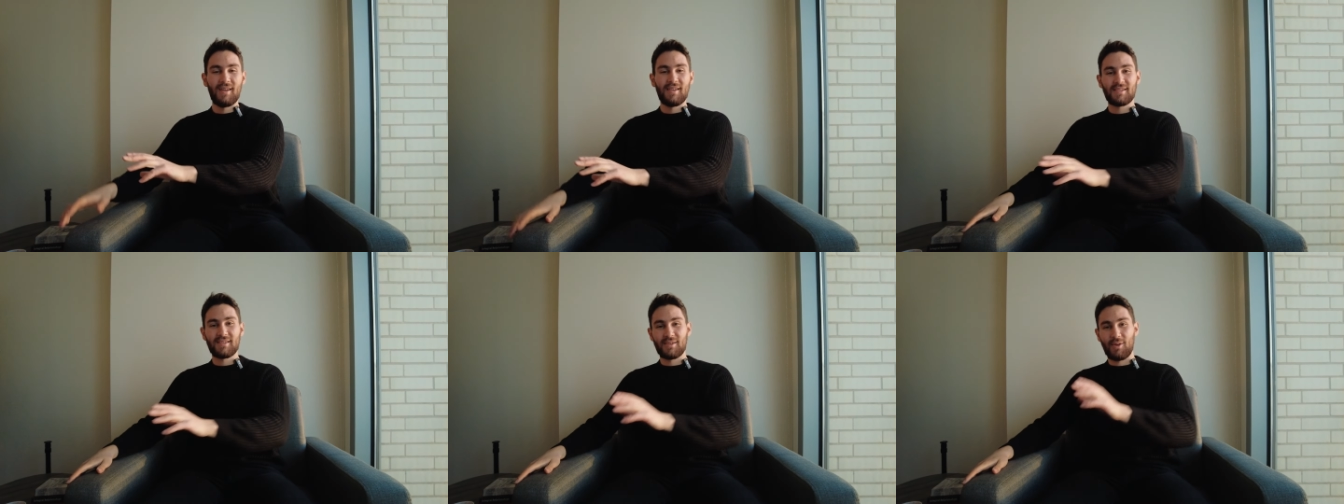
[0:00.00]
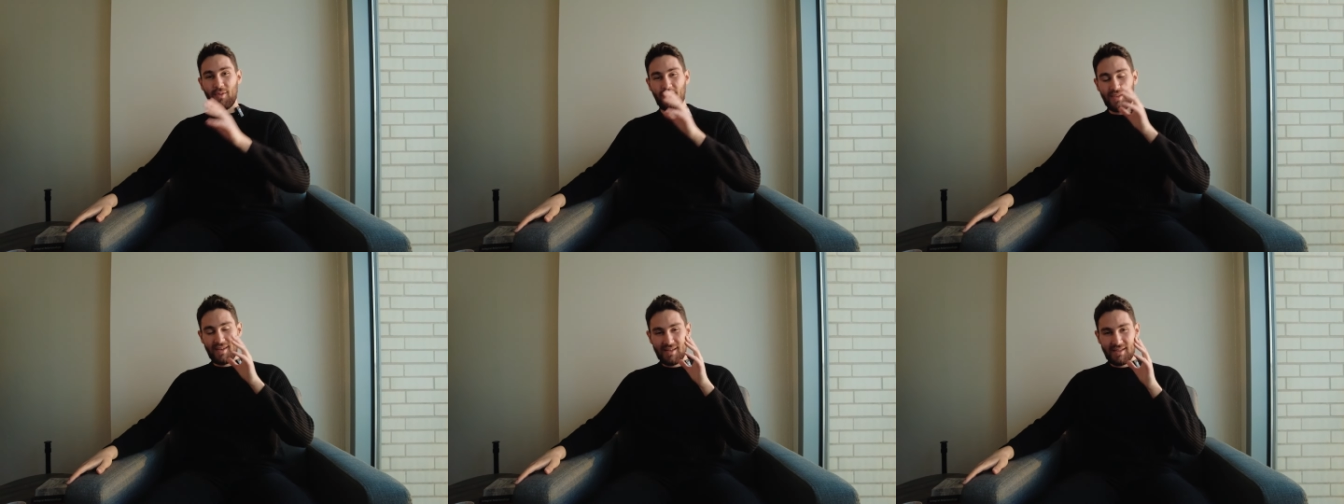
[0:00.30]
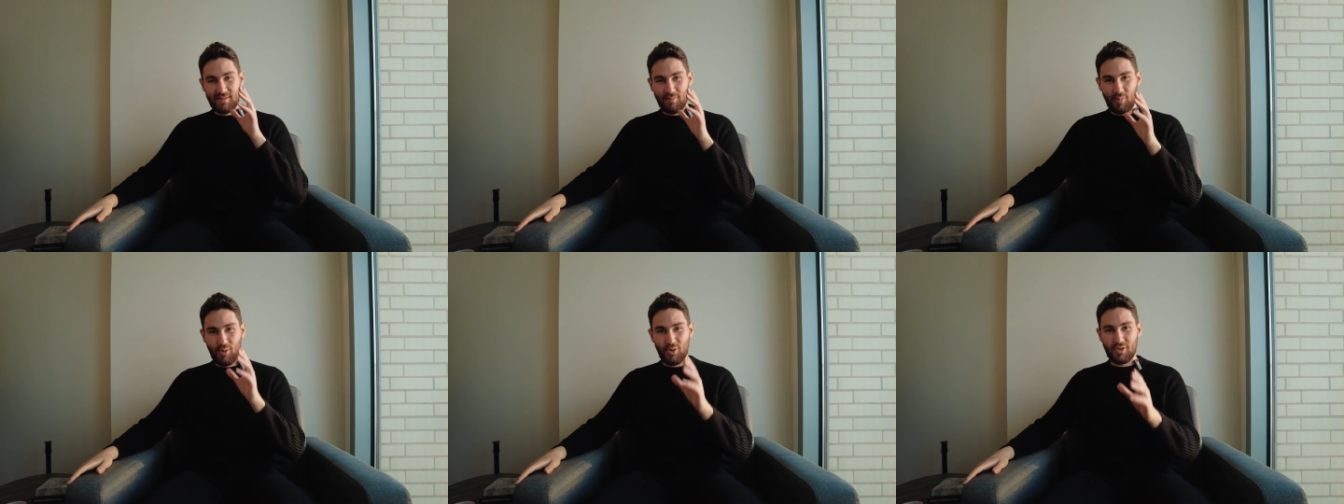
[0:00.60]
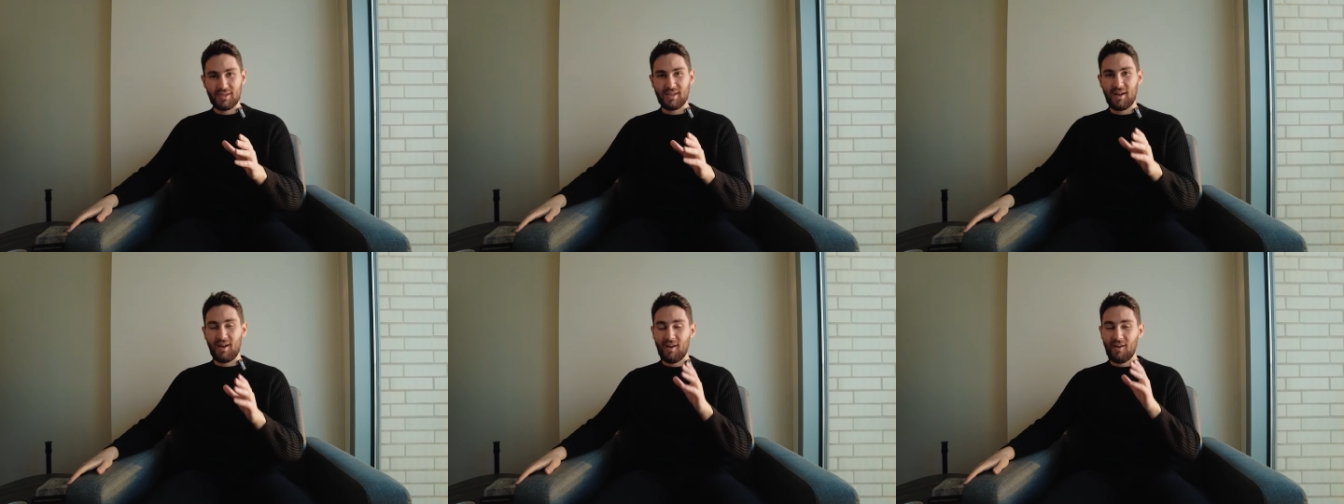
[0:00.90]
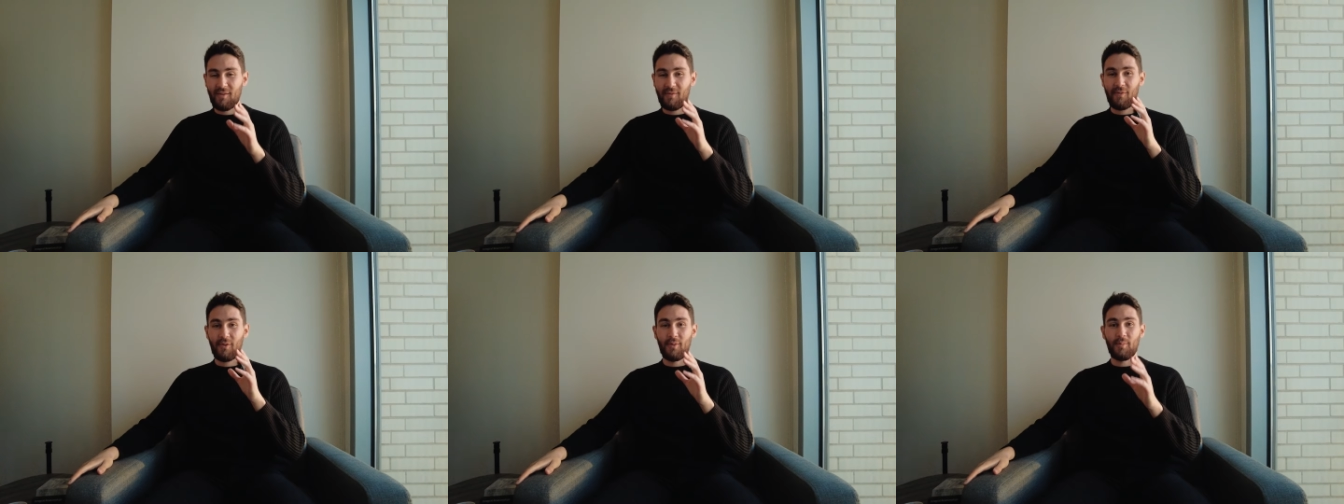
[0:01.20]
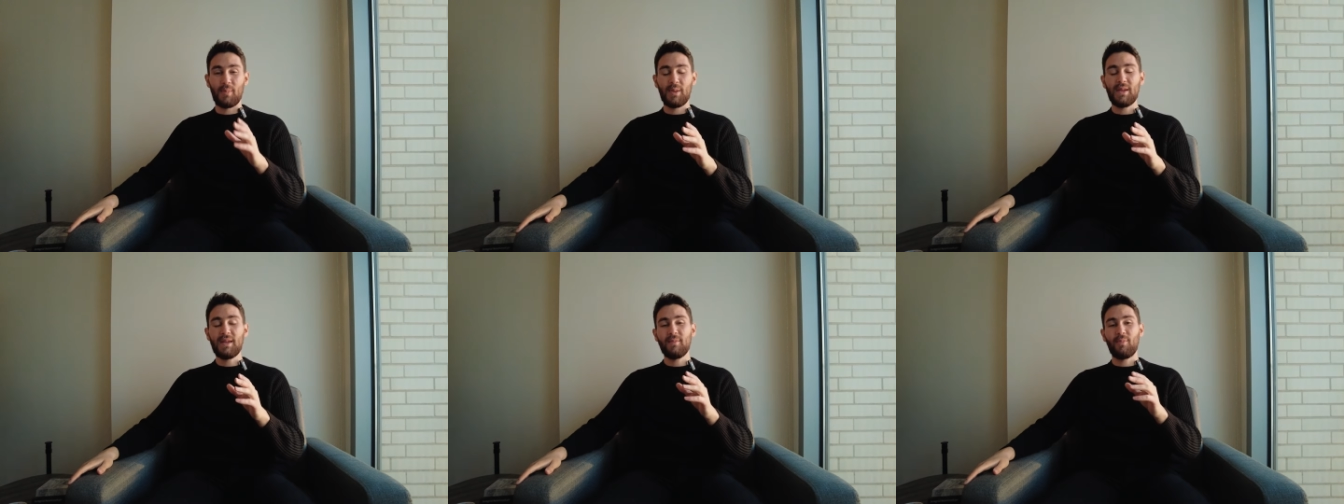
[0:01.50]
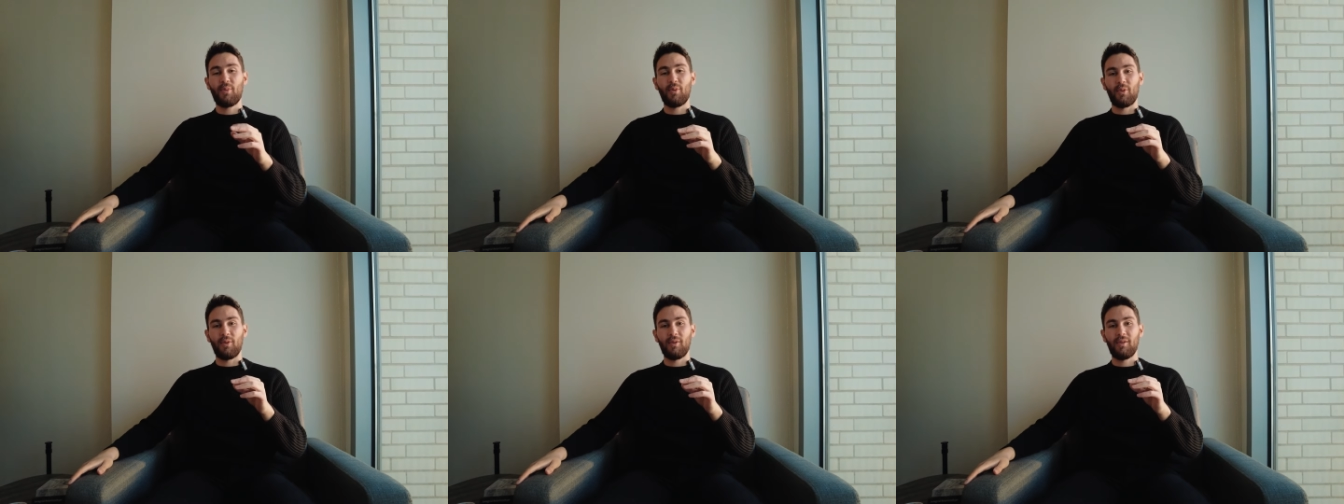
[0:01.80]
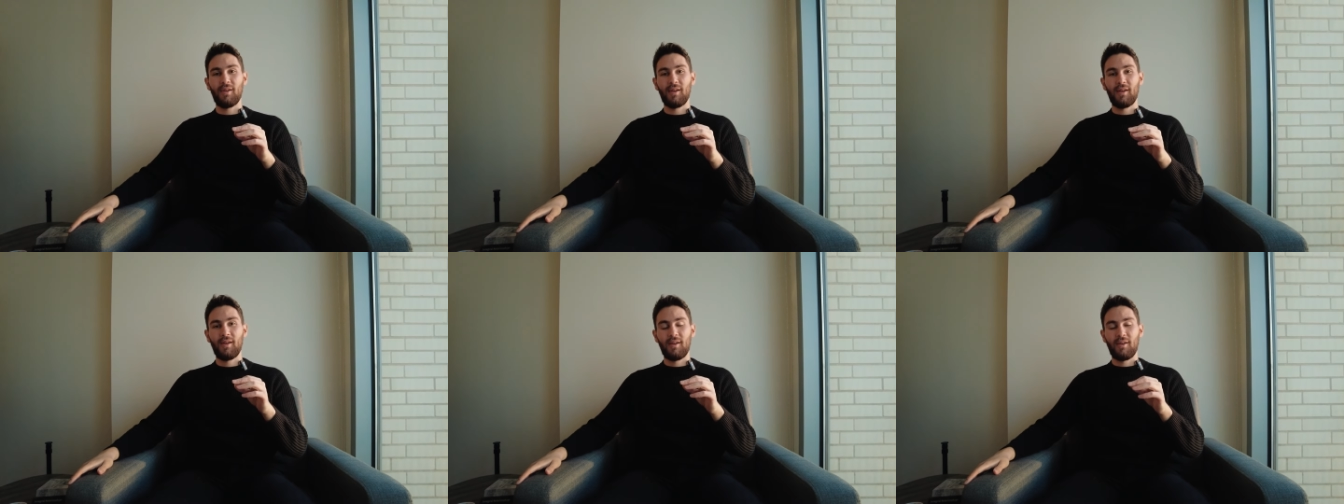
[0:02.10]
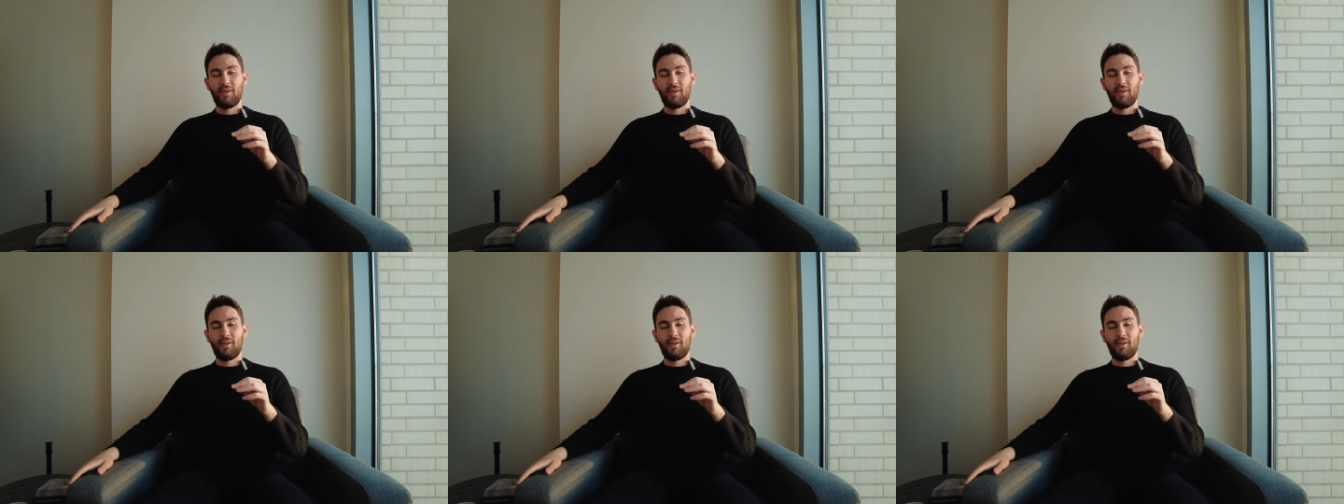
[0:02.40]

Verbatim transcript: So these books are for people